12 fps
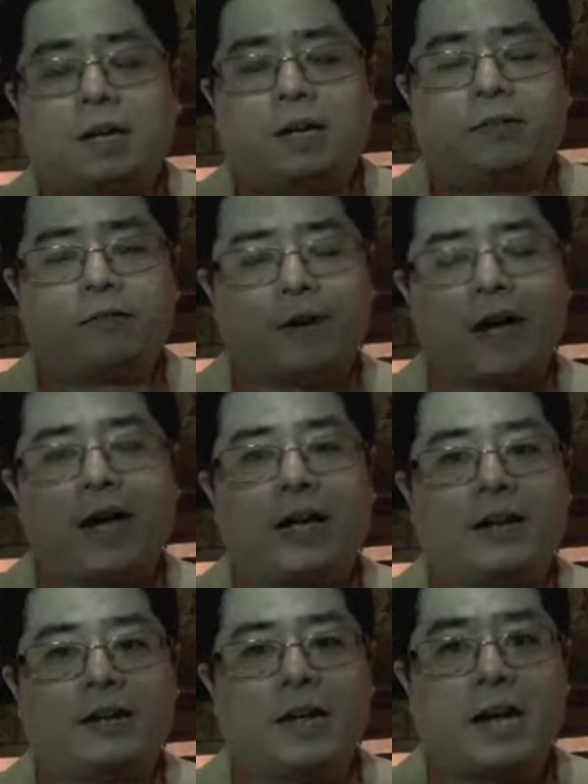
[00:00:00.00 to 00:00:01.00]

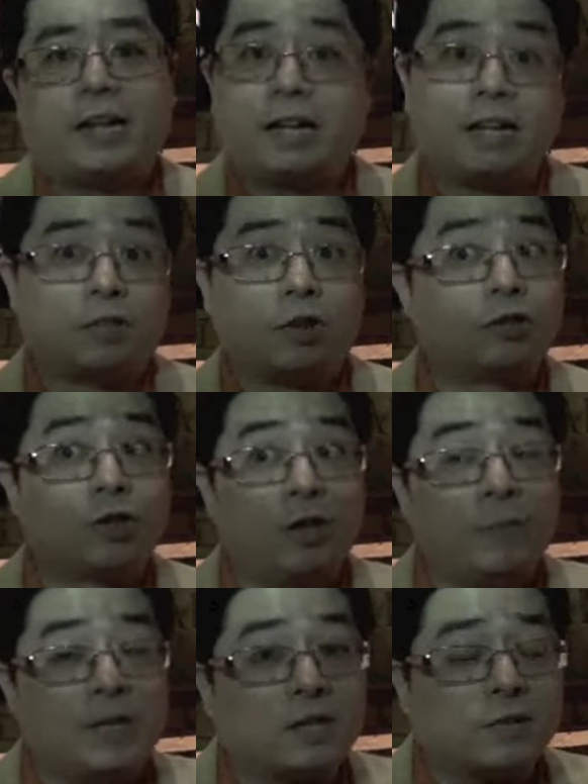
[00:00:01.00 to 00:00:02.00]
And I think it's also
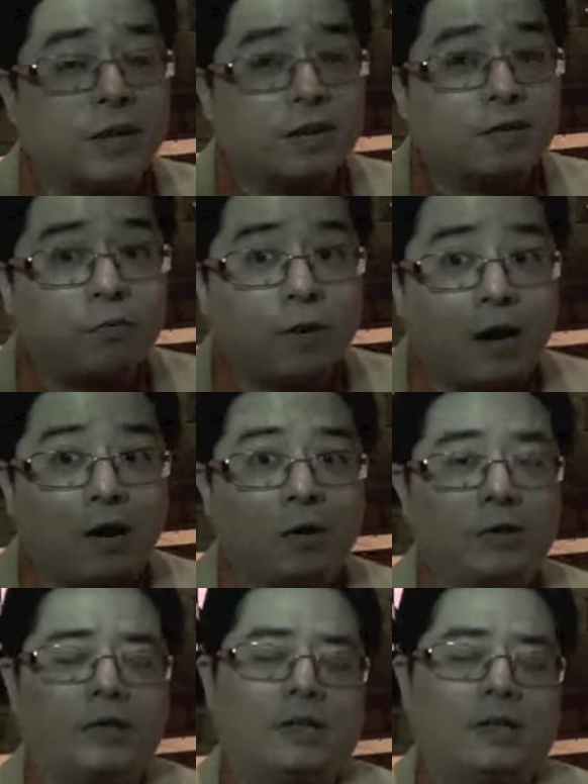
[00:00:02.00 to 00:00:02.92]
going to be the trend throughout